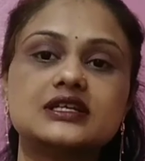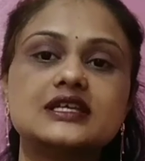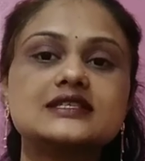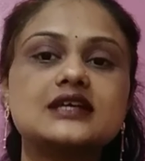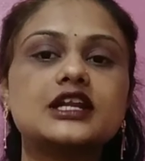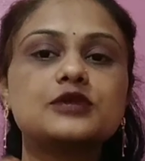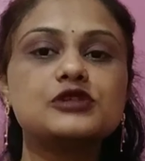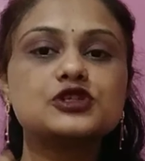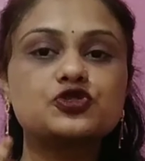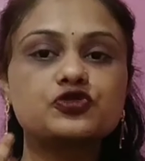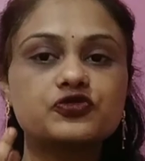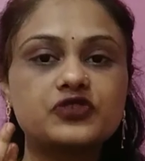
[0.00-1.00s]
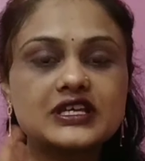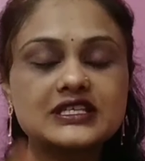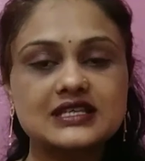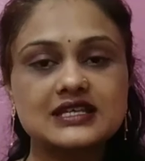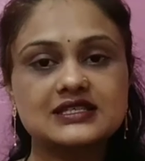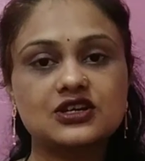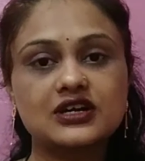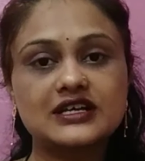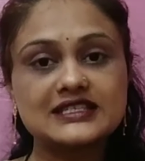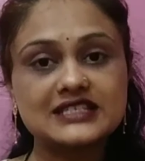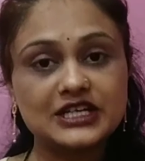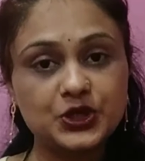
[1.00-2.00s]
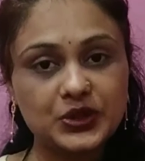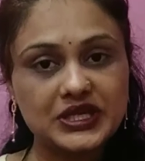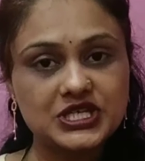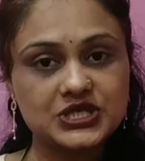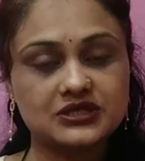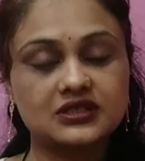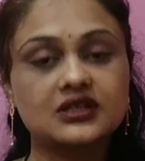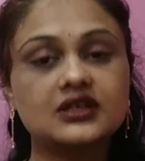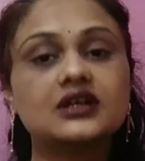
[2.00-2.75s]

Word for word: He is unable to fix his concentration.